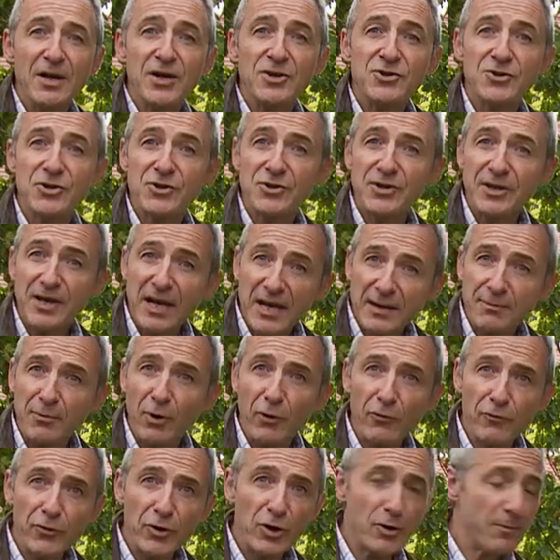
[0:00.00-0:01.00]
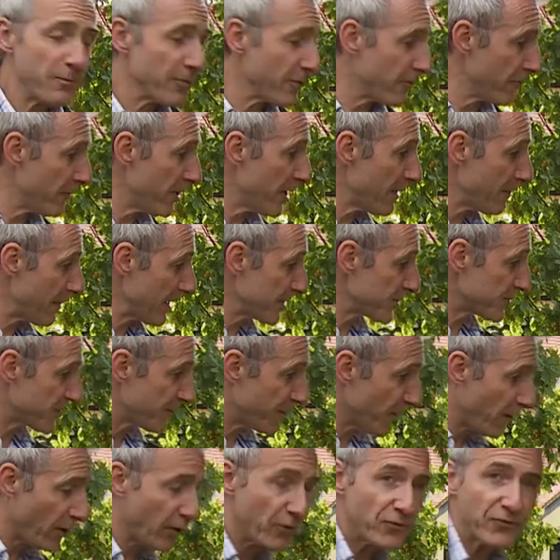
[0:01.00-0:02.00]
Should you need more room, the rear bench
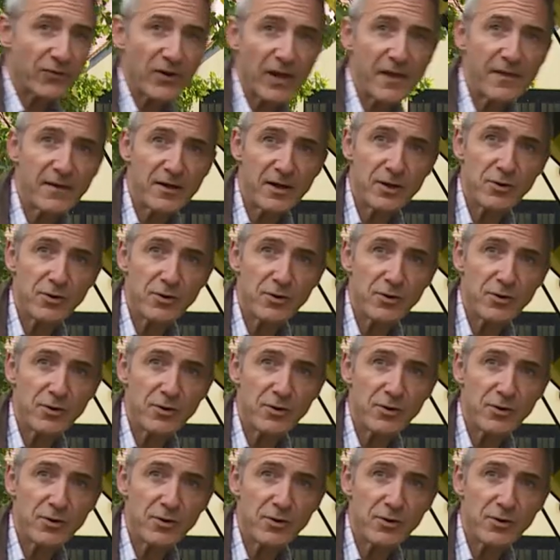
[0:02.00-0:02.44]
folds in the